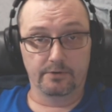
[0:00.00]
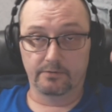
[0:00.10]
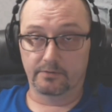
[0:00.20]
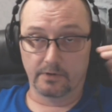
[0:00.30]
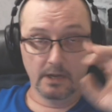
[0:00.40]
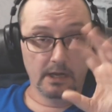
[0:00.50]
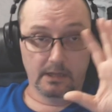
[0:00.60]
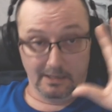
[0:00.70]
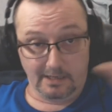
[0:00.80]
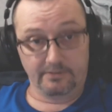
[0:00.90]
Just
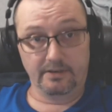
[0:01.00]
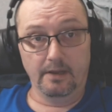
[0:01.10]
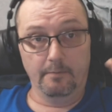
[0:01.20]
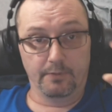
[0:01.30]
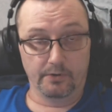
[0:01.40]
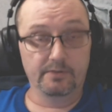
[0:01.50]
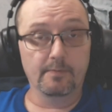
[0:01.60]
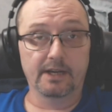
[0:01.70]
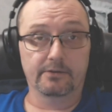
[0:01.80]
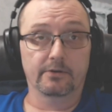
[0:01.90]
like I said, please
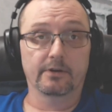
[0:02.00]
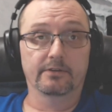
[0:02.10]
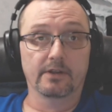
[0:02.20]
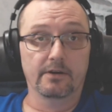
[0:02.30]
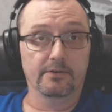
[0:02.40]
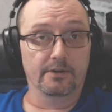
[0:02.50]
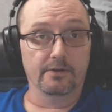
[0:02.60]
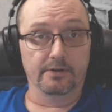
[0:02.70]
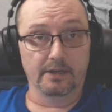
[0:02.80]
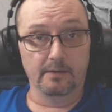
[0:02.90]
make sure it's under
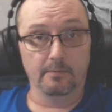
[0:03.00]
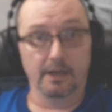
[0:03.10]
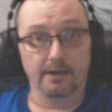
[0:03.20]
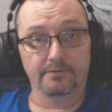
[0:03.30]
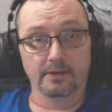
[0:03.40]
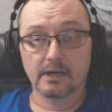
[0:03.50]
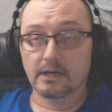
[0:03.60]
13 minutes.